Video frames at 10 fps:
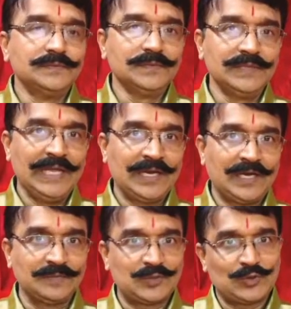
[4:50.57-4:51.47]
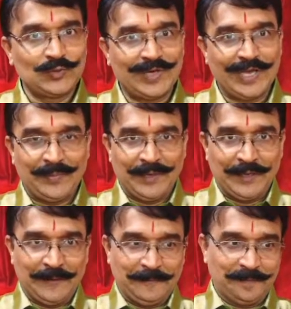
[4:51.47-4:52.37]
Then comes to
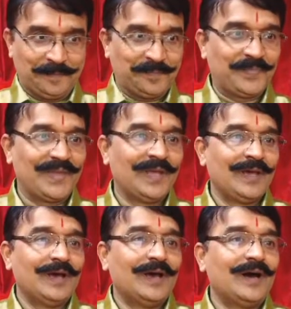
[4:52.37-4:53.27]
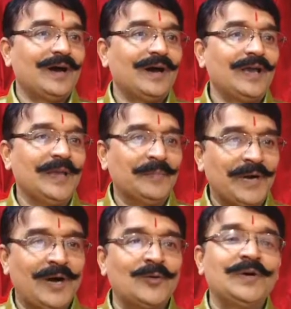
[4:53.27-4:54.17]
capital.
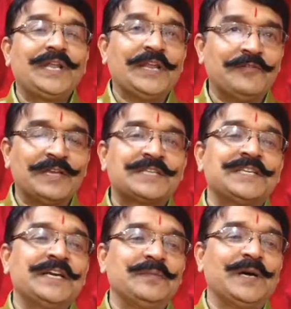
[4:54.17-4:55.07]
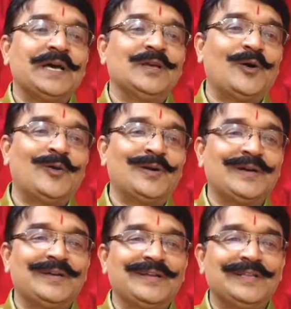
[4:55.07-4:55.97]
Amount invested by
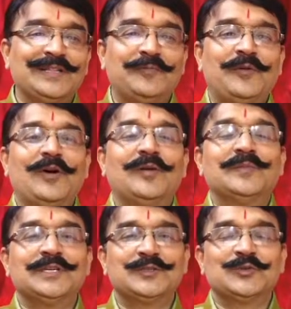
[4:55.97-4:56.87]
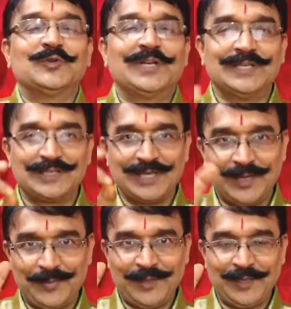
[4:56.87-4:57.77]
owner in the firm is known as
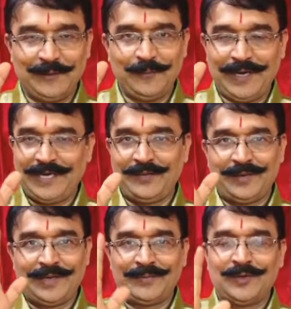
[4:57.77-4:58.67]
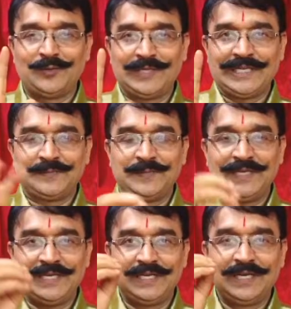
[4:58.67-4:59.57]
capital. Whatever amount has
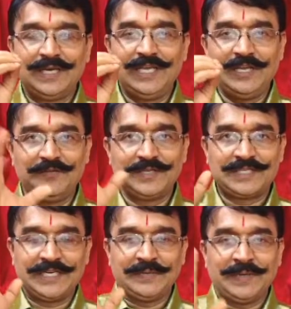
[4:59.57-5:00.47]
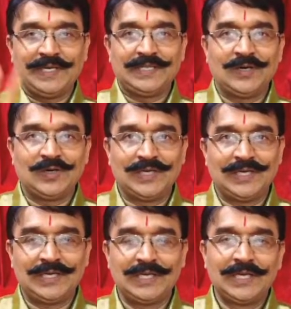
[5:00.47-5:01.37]
been invested by the
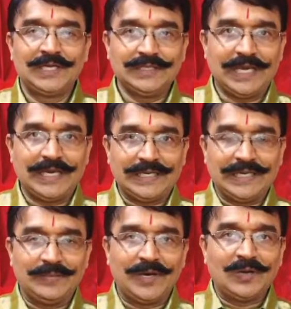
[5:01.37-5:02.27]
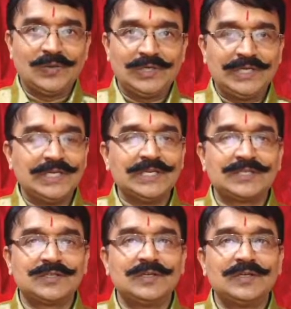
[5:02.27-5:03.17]
owner, That amount
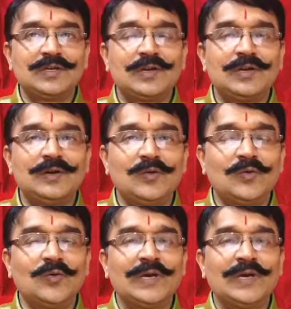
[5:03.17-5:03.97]
is known